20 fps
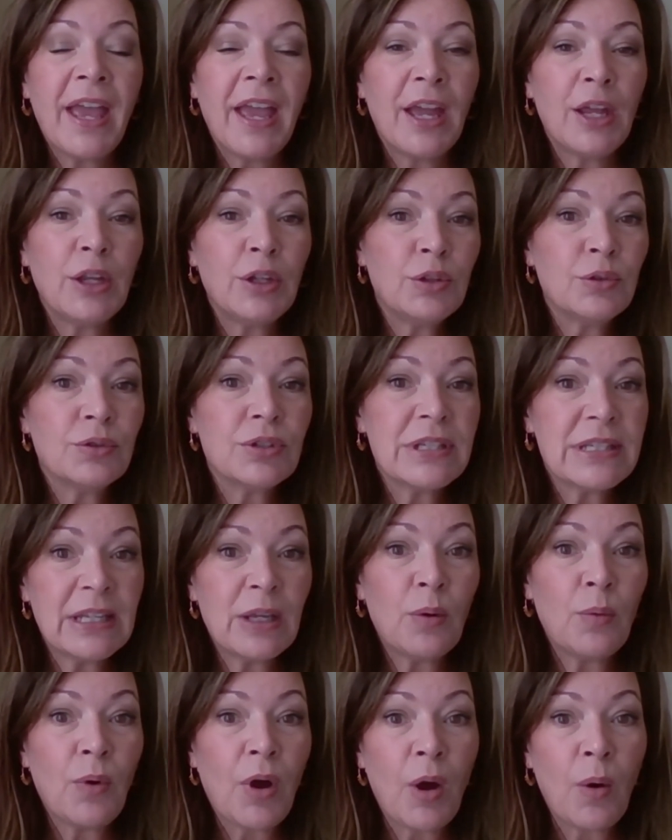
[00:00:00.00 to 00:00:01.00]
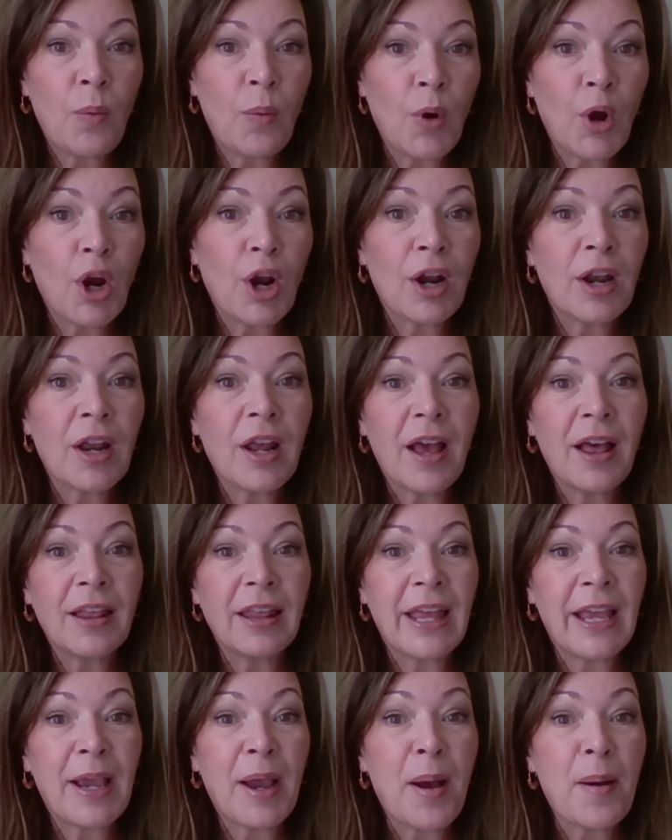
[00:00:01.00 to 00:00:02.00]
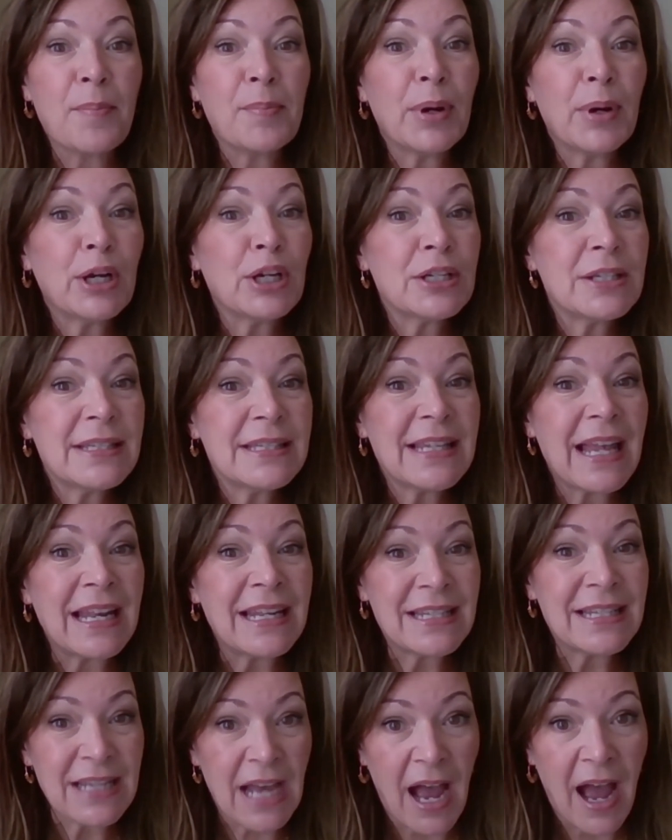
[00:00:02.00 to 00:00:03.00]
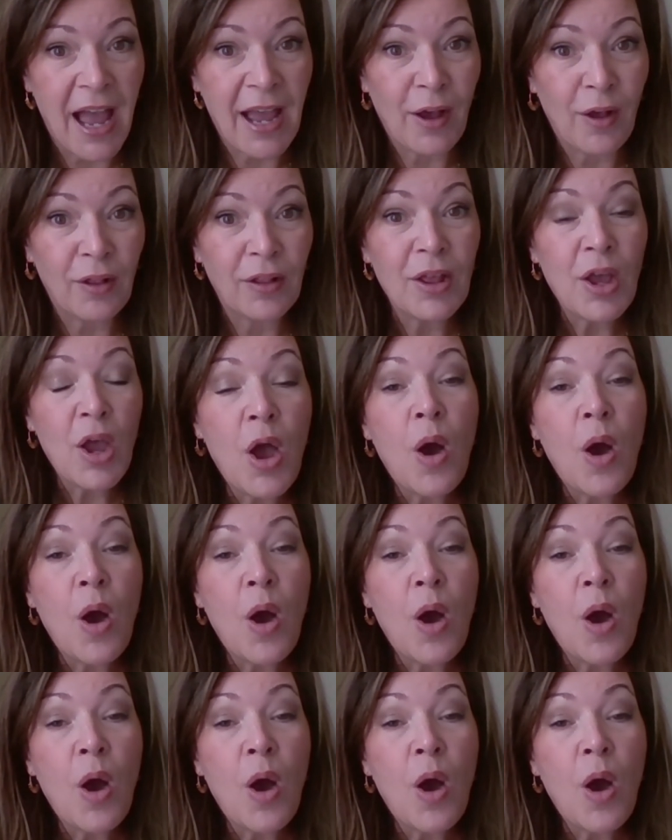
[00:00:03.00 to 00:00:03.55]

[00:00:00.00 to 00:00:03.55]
and you'll see a word like percentile.